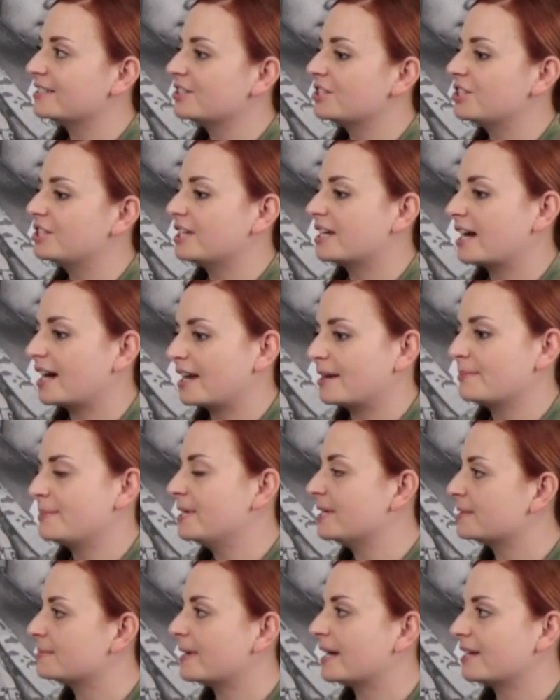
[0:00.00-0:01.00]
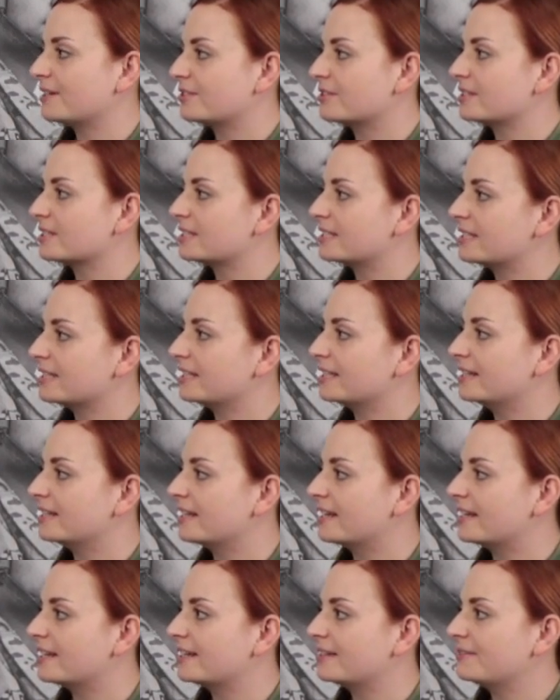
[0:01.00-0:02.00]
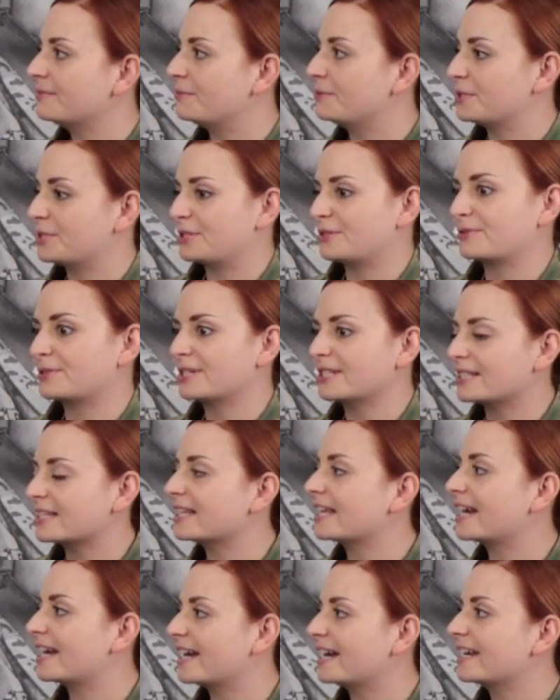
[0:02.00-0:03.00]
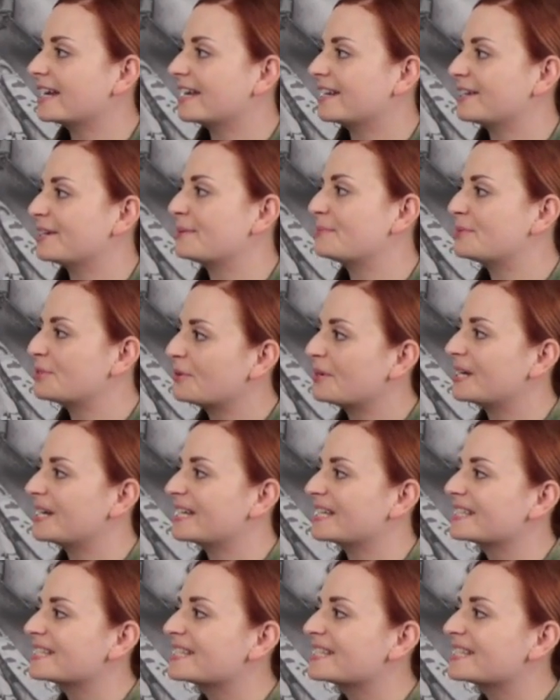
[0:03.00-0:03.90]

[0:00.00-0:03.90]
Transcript: she kind of piqued my interest and was the reason that I ended up joining.